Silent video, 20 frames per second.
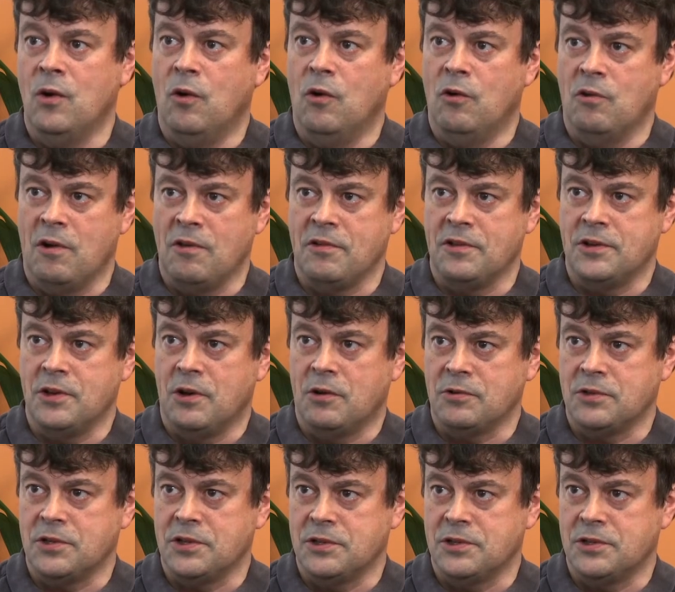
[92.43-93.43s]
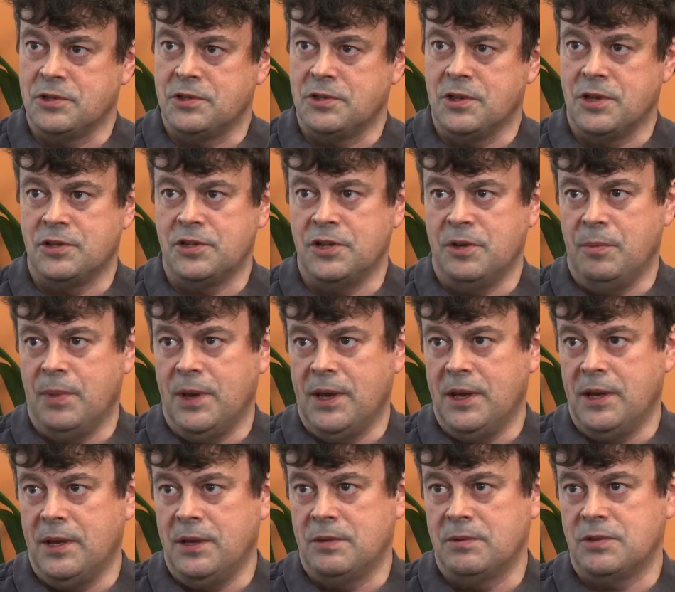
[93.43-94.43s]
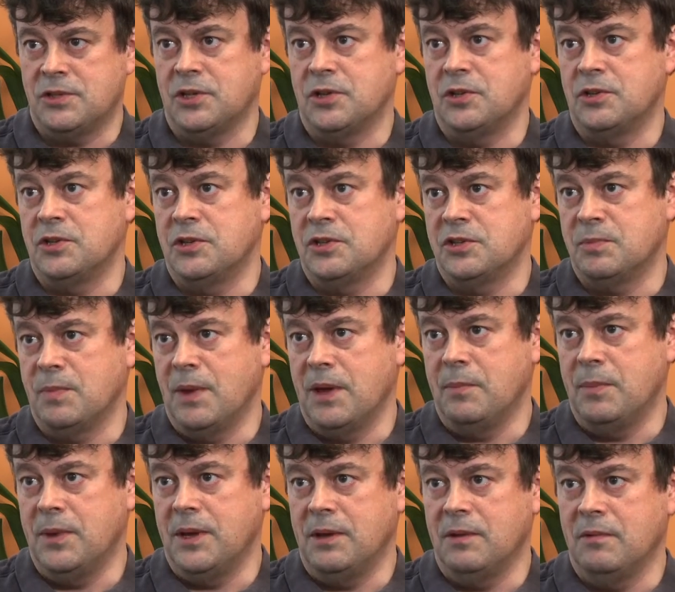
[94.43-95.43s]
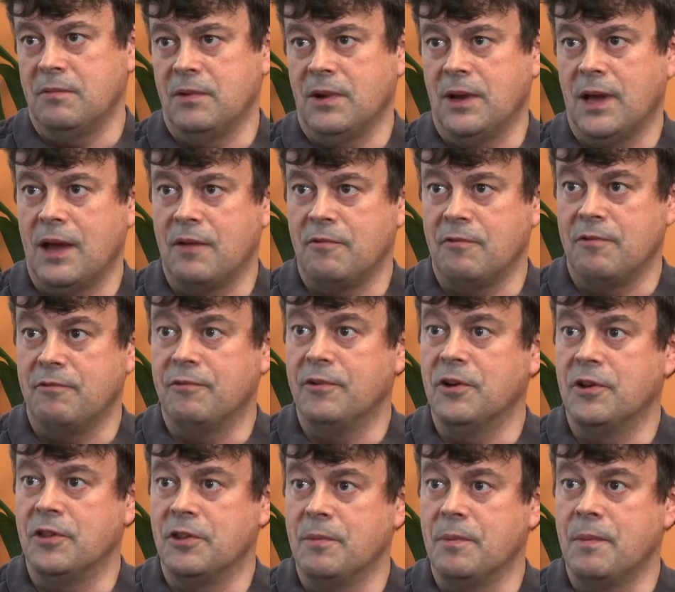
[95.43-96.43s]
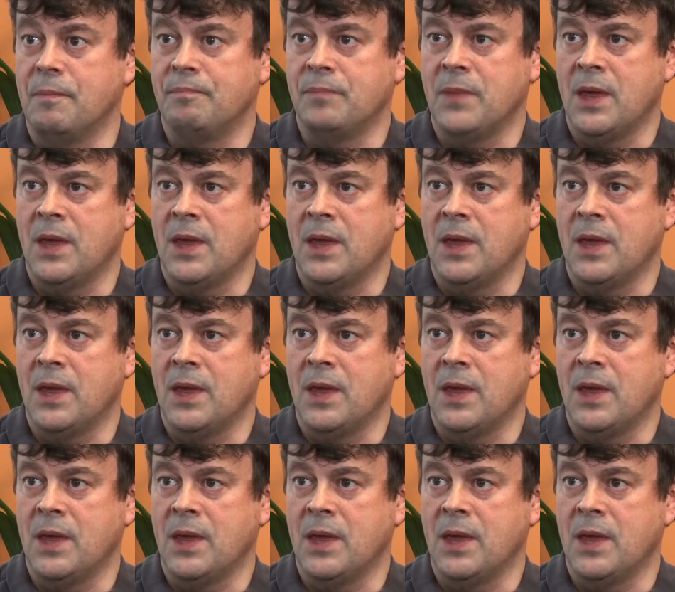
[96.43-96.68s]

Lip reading: or other doctors, the GP, surgeons maybe, can refer them.